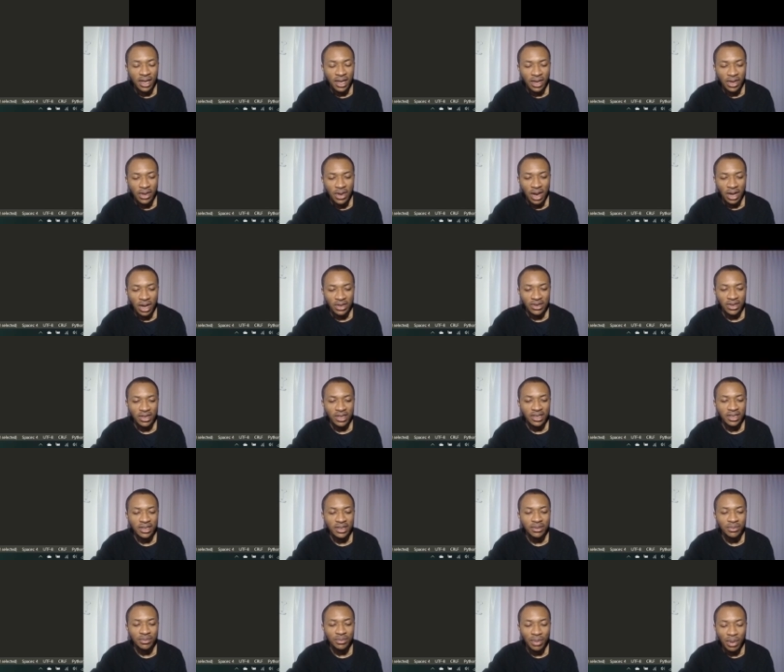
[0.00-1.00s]
you
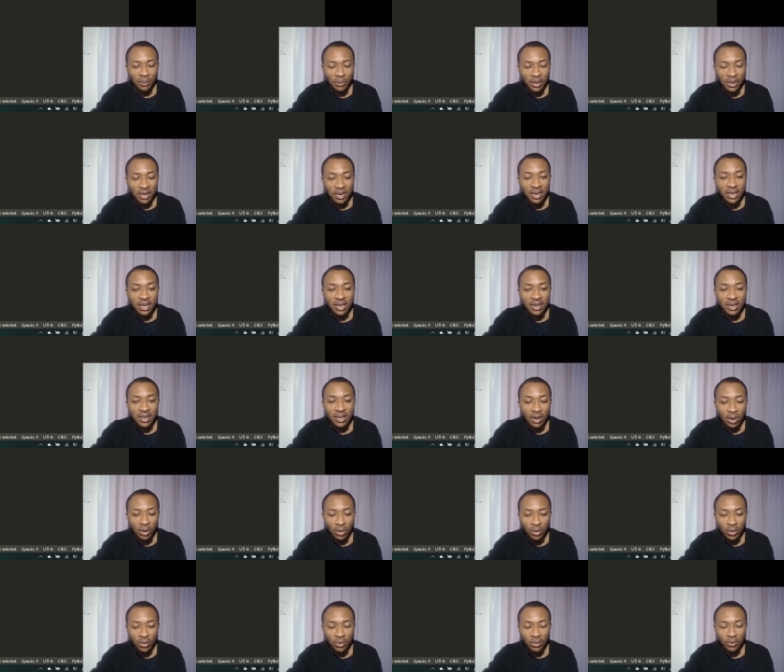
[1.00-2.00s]
actually maybe need
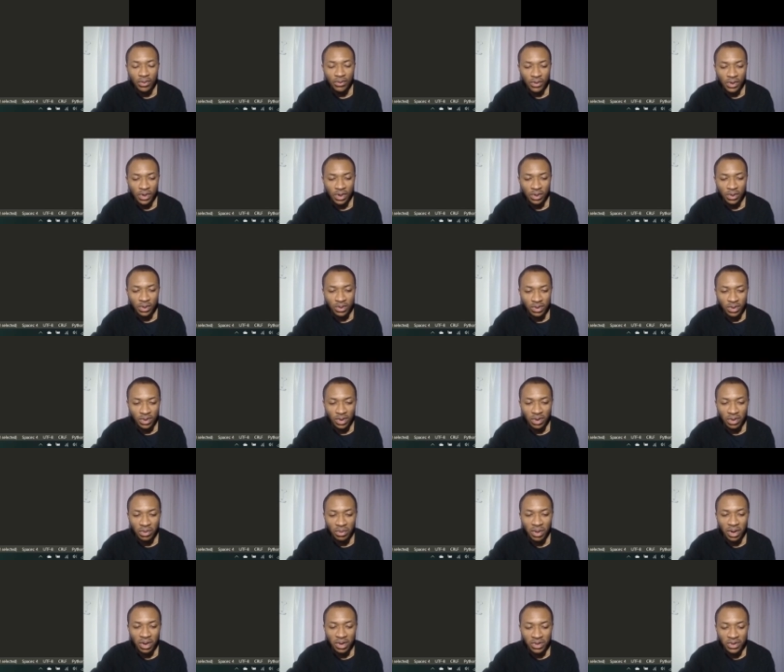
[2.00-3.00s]
a whole video to talk
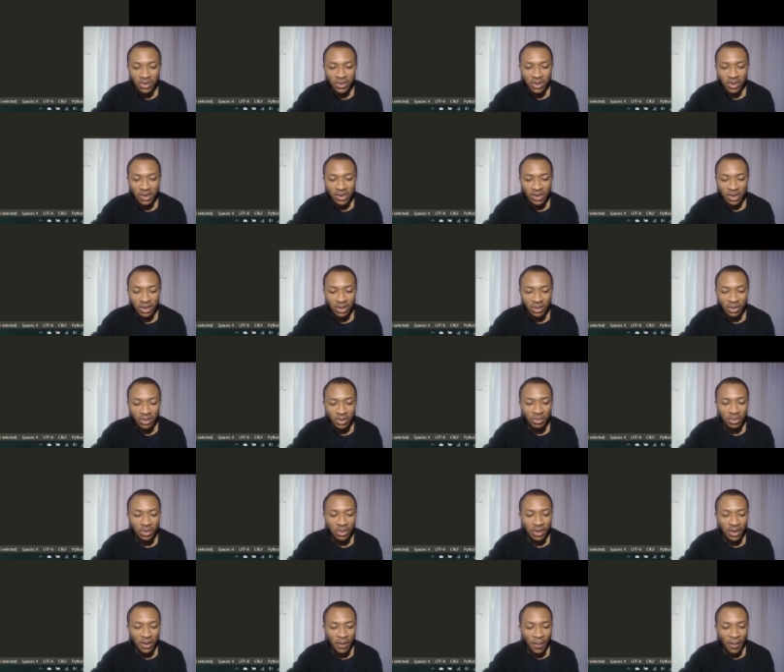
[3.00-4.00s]
about strings alone, but